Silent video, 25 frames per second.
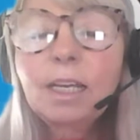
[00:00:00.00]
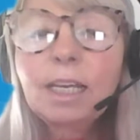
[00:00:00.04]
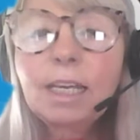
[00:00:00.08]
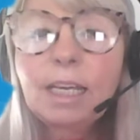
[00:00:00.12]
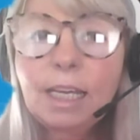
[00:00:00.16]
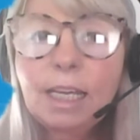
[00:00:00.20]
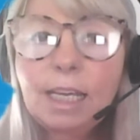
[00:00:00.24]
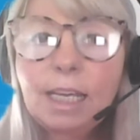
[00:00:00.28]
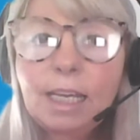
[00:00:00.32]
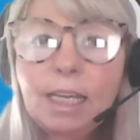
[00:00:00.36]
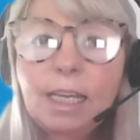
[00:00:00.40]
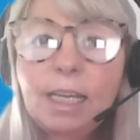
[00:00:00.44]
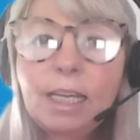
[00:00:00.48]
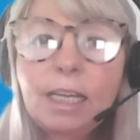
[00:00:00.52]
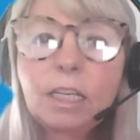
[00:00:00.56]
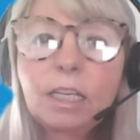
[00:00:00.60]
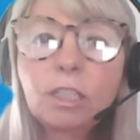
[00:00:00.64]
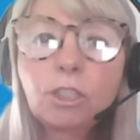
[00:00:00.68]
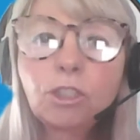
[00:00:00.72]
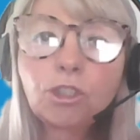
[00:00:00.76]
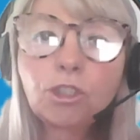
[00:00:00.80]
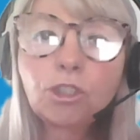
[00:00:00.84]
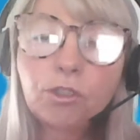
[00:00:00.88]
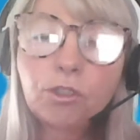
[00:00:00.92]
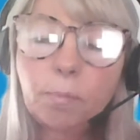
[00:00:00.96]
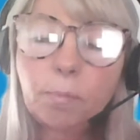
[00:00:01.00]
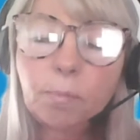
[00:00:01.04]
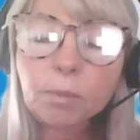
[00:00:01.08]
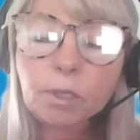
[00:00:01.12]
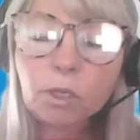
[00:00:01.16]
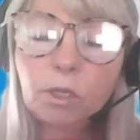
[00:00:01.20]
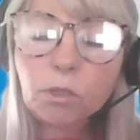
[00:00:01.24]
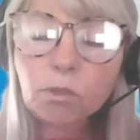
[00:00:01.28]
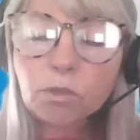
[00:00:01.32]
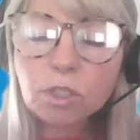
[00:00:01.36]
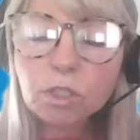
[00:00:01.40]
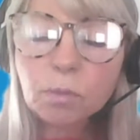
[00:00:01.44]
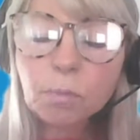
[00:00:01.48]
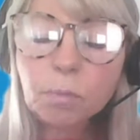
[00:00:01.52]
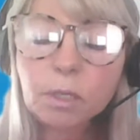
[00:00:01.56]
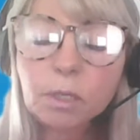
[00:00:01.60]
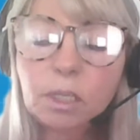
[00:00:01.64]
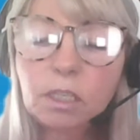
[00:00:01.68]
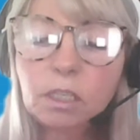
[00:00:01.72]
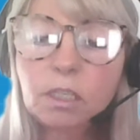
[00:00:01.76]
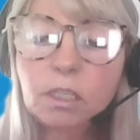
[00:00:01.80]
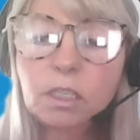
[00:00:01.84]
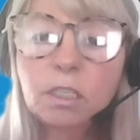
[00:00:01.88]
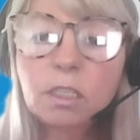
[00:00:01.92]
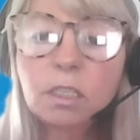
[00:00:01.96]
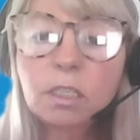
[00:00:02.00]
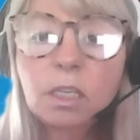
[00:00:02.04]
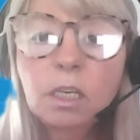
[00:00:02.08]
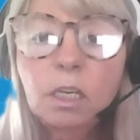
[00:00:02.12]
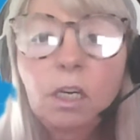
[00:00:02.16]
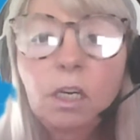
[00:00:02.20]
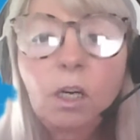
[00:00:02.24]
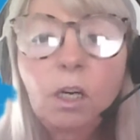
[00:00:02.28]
key attribute, because